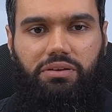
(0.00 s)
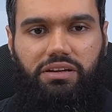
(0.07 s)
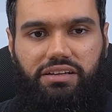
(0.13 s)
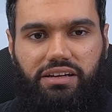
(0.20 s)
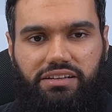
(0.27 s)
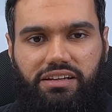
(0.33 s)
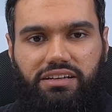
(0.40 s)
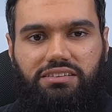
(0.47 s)

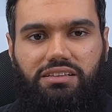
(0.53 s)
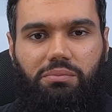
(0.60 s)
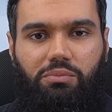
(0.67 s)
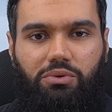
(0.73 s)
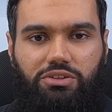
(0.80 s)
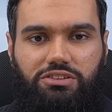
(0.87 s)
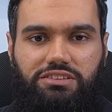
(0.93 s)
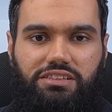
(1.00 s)
Predicting the
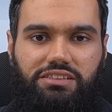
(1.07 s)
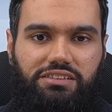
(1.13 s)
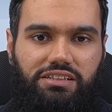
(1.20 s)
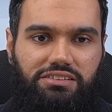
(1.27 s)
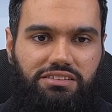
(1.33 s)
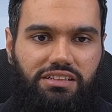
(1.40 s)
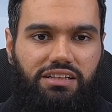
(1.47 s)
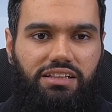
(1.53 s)
most
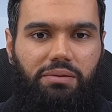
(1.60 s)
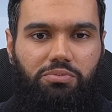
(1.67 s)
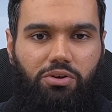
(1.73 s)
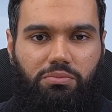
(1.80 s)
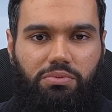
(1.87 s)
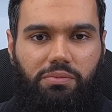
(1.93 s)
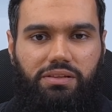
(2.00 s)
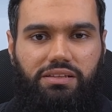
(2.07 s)
statistically
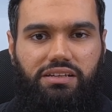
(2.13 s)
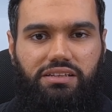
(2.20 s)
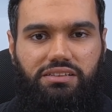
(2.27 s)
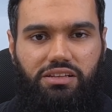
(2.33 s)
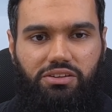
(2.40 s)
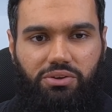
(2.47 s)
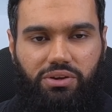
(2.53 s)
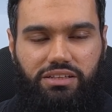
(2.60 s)
probable
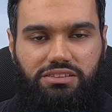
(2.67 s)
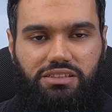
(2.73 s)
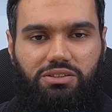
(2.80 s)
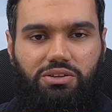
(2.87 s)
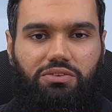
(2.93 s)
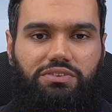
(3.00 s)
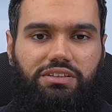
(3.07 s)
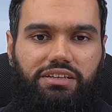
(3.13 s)
continuation
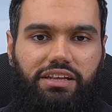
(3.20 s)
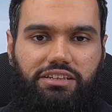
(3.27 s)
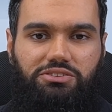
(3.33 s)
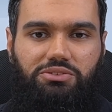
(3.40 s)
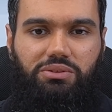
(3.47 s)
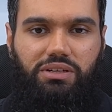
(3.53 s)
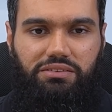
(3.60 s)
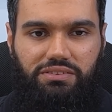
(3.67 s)
of the text
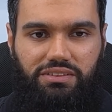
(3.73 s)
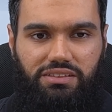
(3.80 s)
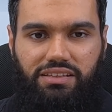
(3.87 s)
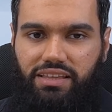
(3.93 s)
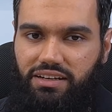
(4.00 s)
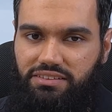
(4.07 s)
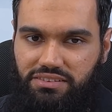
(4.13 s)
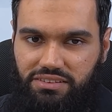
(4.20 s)
you give it.
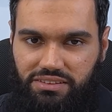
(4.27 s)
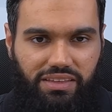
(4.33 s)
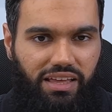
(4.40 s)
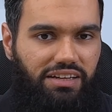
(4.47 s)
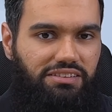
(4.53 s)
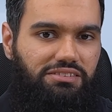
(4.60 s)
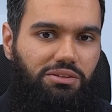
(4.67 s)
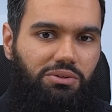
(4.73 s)
That's it.
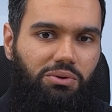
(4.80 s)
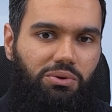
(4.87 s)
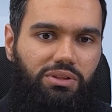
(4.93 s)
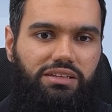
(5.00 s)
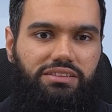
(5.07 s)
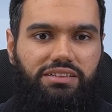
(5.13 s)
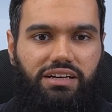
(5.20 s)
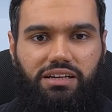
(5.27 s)
That's the whole
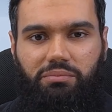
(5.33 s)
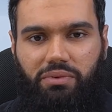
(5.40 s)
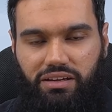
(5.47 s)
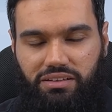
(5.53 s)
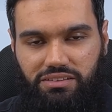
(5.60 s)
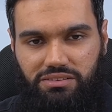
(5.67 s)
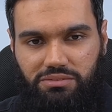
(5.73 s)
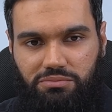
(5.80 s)
entire
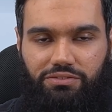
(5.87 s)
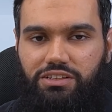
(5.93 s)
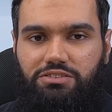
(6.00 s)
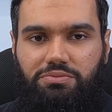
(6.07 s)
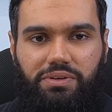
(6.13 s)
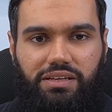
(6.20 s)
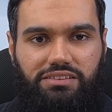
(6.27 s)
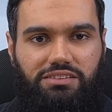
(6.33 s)
mechanism. Which
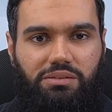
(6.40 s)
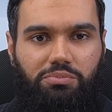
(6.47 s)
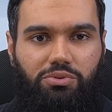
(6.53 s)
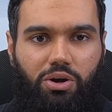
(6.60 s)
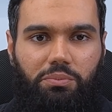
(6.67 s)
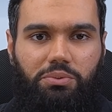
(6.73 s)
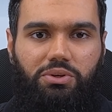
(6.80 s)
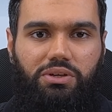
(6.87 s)
means the
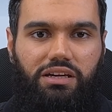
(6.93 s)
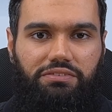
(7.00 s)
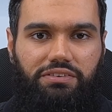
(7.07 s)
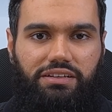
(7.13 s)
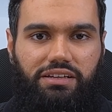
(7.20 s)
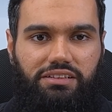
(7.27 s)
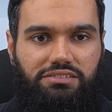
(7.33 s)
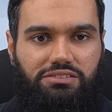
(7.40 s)
prompt you give
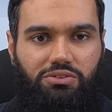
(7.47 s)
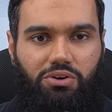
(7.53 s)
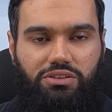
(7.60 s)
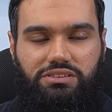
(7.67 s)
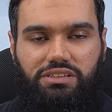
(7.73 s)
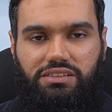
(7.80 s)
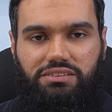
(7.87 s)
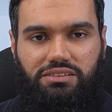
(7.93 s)
it is not
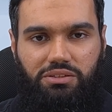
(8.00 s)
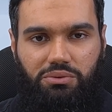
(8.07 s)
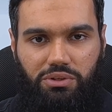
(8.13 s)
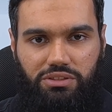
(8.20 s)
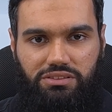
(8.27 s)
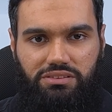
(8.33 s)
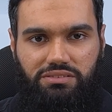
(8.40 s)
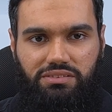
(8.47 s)
just a
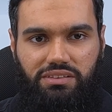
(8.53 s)
question,